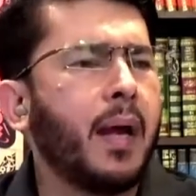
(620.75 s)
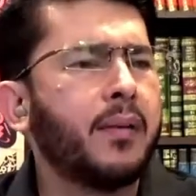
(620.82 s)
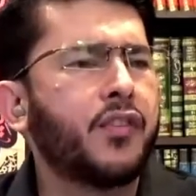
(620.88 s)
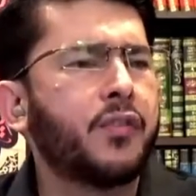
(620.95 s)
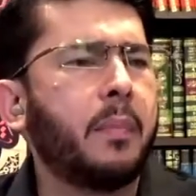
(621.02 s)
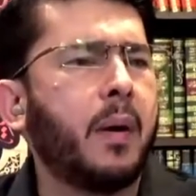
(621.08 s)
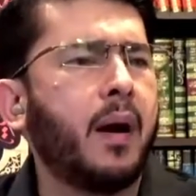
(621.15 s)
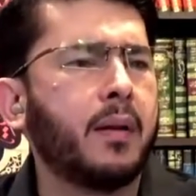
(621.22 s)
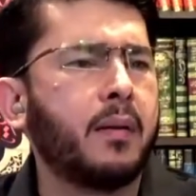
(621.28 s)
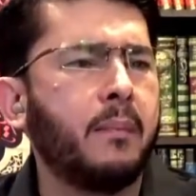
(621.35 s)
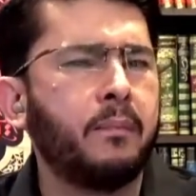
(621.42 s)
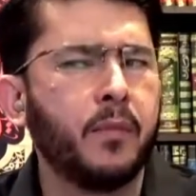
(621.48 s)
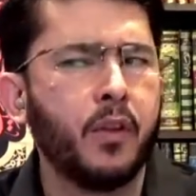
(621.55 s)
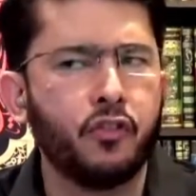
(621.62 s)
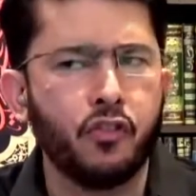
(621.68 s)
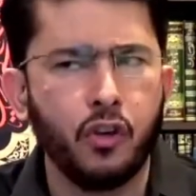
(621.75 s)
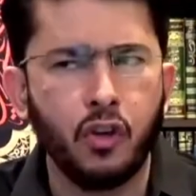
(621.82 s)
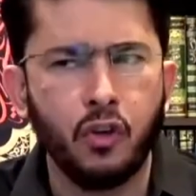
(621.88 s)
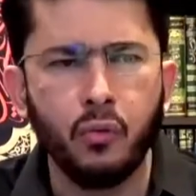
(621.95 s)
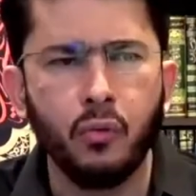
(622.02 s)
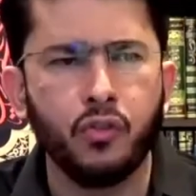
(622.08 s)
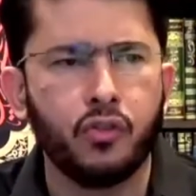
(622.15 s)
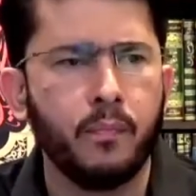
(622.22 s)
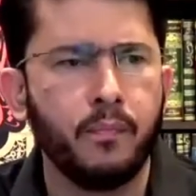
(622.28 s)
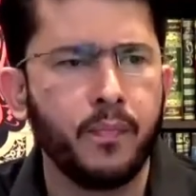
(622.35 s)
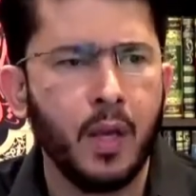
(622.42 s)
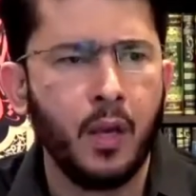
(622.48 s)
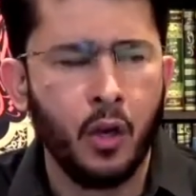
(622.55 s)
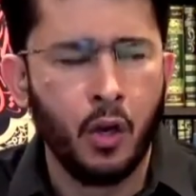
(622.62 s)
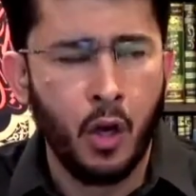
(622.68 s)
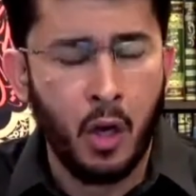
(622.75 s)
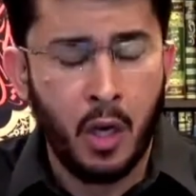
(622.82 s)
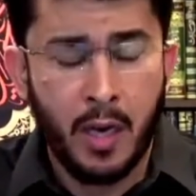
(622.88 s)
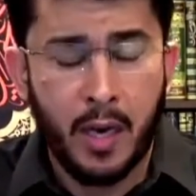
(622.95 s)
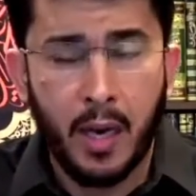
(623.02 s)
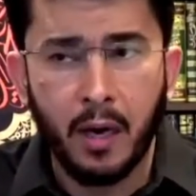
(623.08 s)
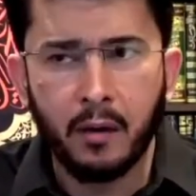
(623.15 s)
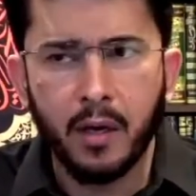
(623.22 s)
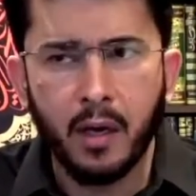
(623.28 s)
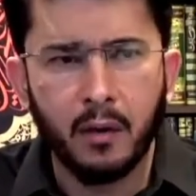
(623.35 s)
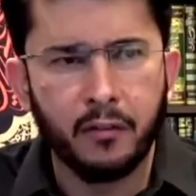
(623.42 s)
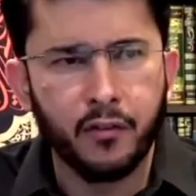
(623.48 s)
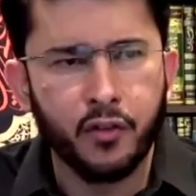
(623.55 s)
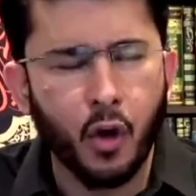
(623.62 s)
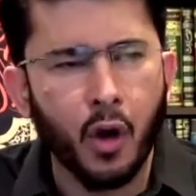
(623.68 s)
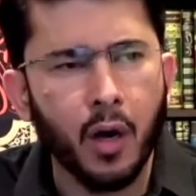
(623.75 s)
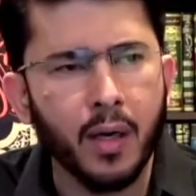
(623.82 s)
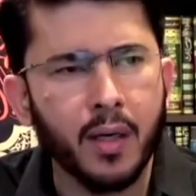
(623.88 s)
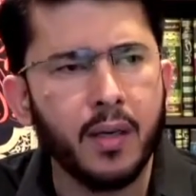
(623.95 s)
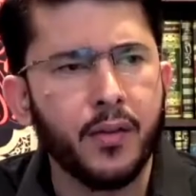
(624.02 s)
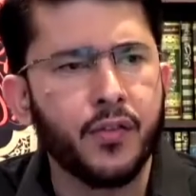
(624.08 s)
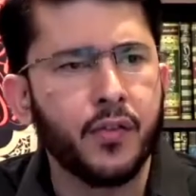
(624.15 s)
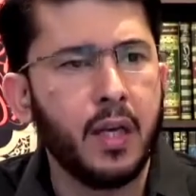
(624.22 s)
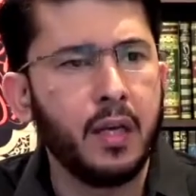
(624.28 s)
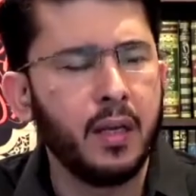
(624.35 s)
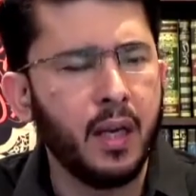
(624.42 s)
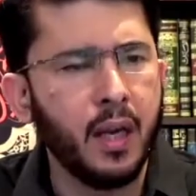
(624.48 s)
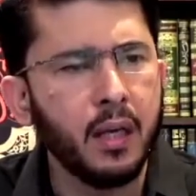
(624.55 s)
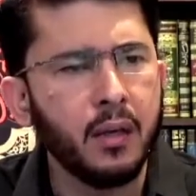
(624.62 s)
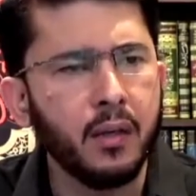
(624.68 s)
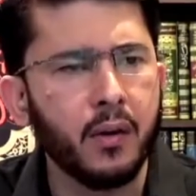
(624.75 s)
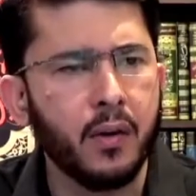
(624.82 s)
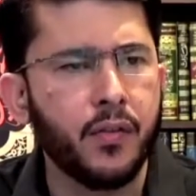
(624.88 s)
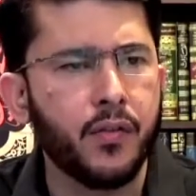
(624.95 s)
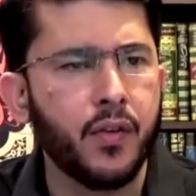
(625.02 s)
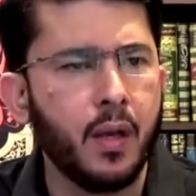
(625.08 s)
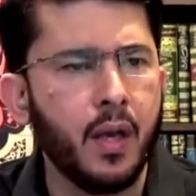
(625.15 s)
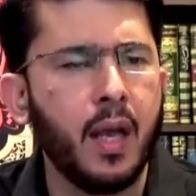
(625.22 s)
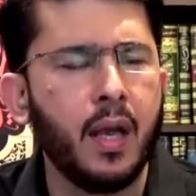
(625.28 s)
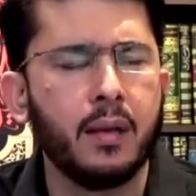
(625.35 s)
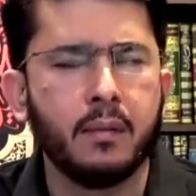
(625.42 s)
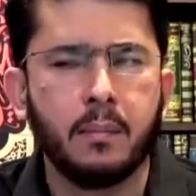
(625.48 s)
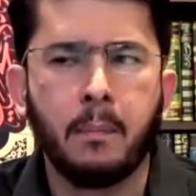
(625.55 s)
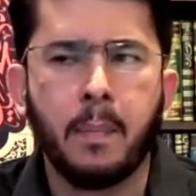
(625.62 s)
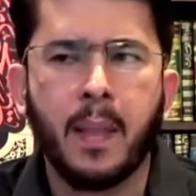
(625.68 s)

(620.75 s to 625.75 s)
spot, this huge area of darkness and ignorance and